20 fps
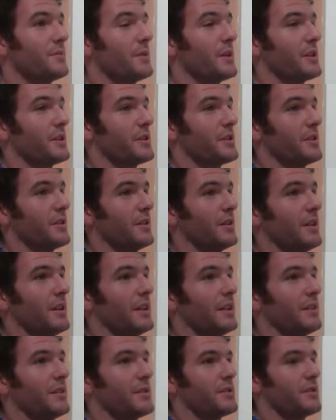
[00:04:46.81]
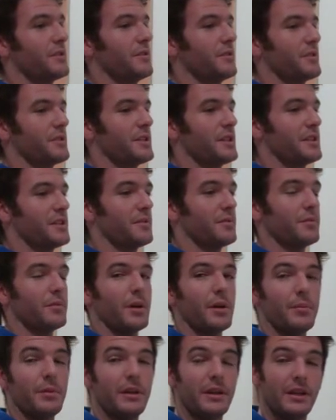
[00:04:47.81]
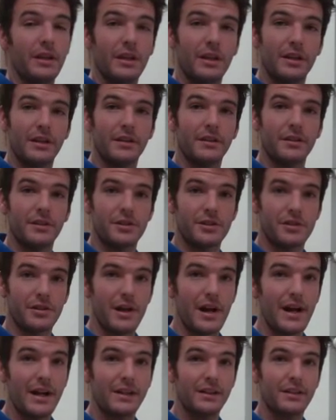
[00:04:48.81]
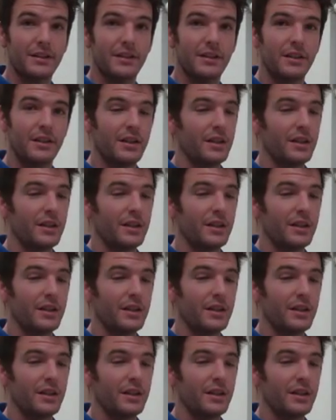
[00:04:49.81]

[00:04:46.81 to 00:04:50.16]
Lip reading: to make sure that there's no excessive rubbing in the track.